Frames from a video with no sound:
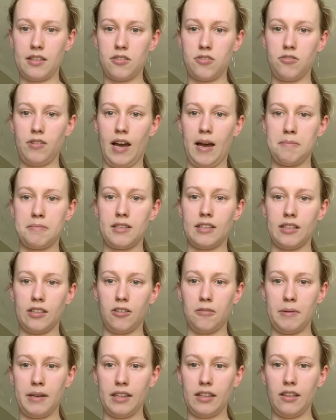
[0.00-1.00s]
straps a
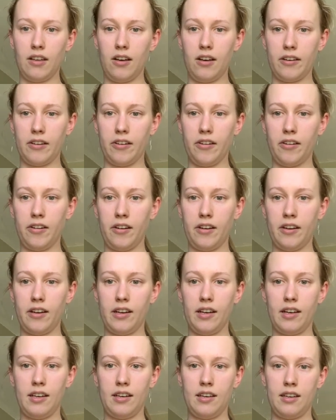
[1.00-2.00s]
little bit longer.
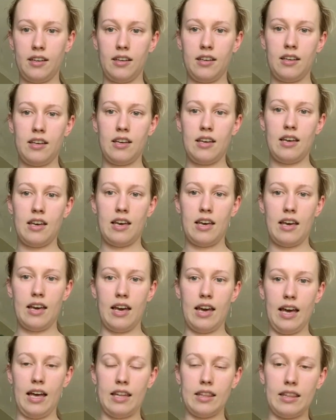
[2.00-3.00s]

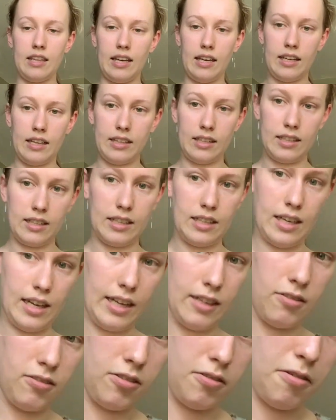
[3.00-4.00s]
And then I
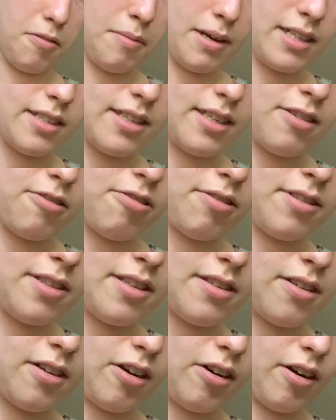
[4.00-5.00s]
don't know where my
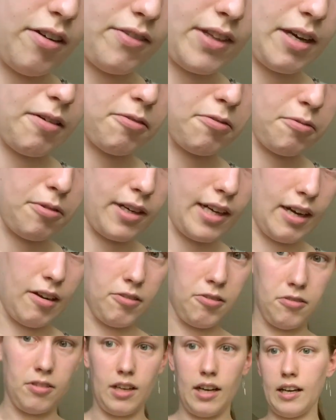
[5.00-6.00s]
decreases are, if that would work out
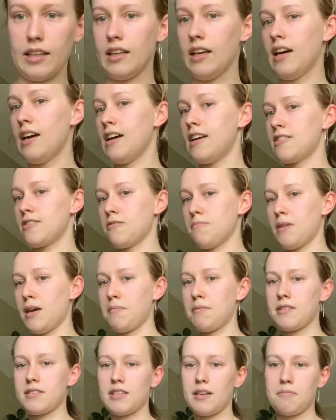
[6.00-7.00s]
or not. So
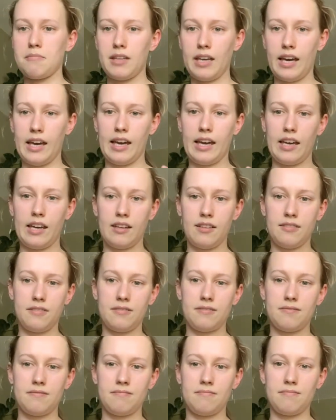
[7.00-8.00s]
maybe someday
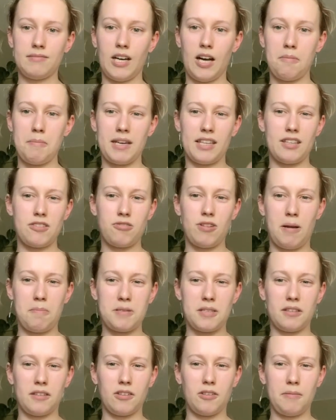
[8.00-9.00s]
I'll make the straps
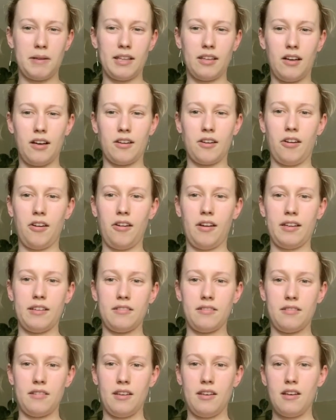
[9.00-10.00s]
a little bit longer and